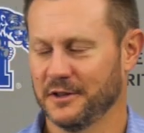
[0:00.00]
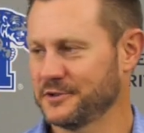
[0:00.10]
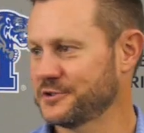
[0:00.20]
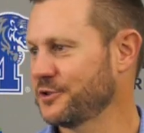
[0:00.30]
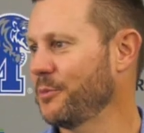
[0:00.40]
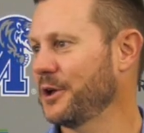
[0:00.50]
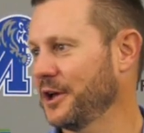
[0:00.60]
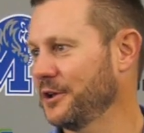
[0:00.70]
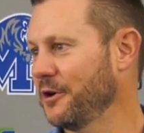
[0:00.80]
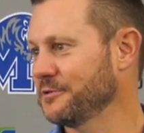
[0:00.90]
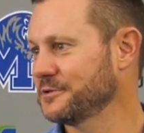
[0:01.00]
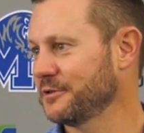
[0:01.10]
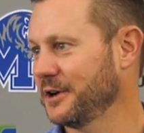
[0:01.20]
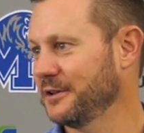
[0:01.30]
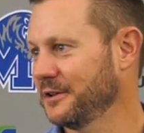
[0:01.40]
there's so many unknowns,
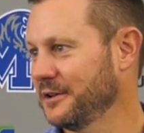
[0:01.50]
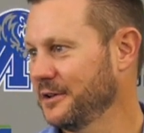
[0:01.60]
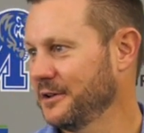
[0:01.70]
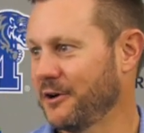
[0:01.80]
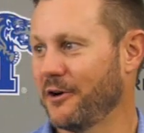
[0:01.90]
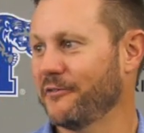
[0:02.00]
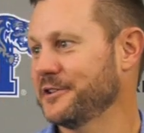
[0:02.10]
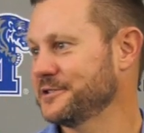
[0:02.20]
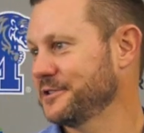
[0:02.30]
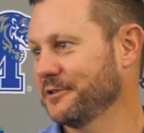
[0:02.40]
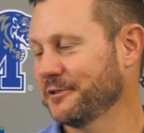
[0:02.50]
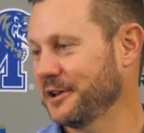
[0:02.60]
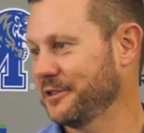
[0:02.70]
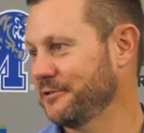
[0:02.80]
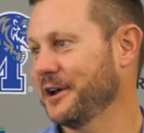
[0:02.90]
right? Offense, you don't
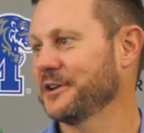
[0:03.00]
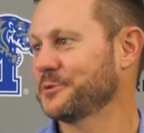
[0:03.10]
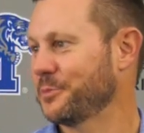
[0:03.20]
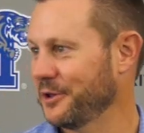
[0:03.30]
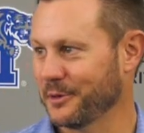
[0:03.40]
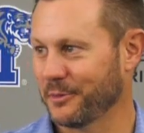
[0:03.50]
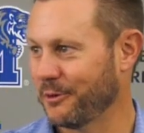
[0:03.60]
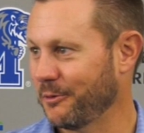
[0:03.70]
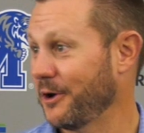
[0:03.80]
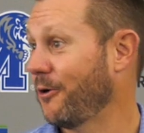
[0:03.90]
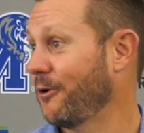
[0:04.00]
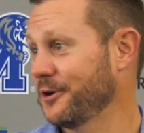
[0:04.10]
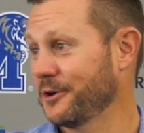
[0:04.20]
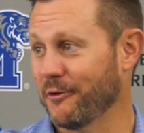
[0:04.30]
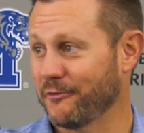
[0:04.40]
get in three downs, you're punting the ball away, or
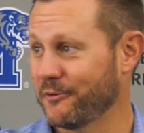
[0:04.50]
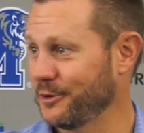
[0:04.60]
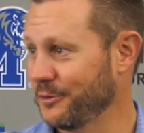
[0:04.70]
you're going for it.